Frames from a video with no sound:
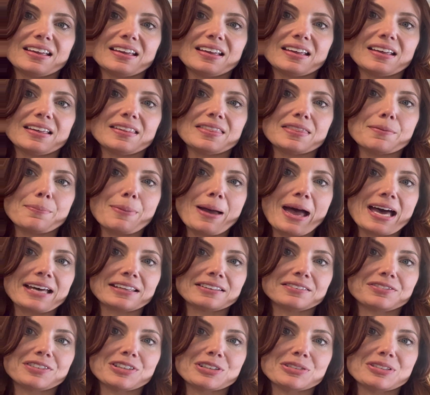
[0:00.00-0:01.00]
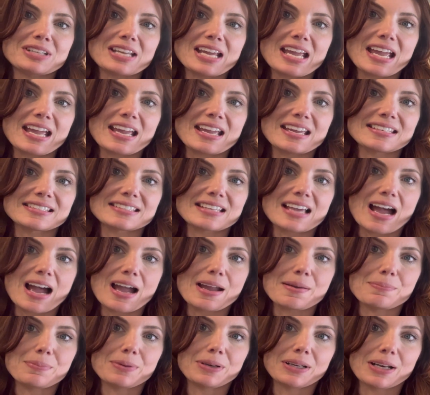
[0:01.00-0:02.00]
In the past few days, I
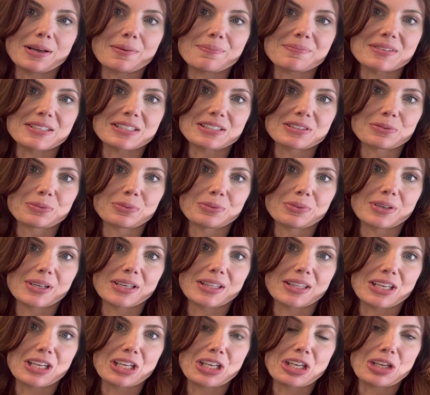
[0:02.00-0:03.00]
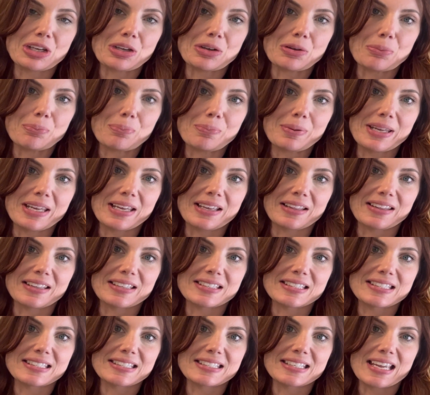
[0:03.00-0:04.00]
put up this really cute peel and
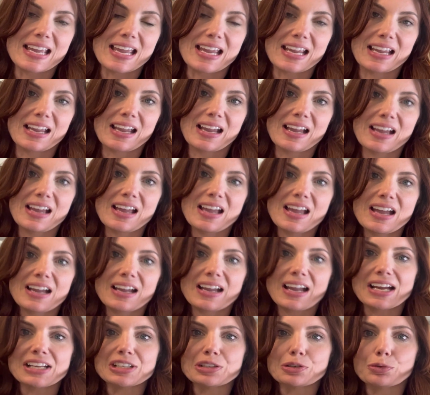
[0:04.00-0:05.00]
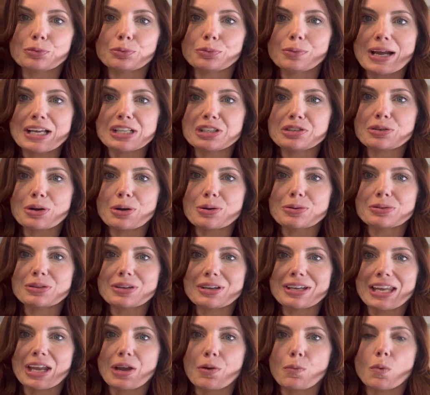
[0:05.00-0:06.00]
stick, kind of retro
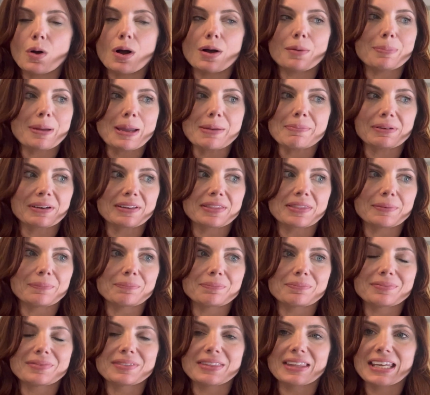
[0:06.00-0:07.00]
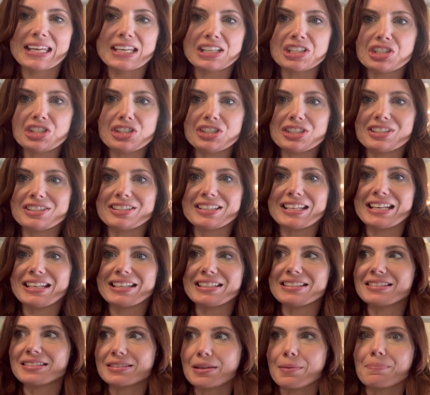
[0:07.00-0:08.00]
looking wallpaper. The kitchen just
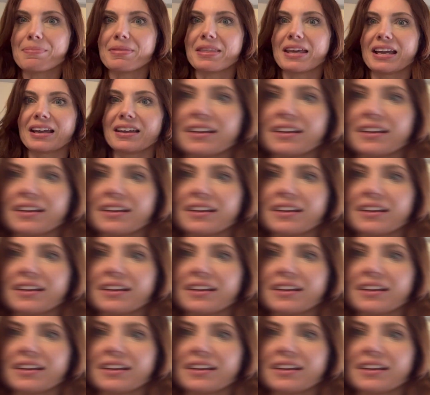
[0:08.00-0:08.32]
needed something.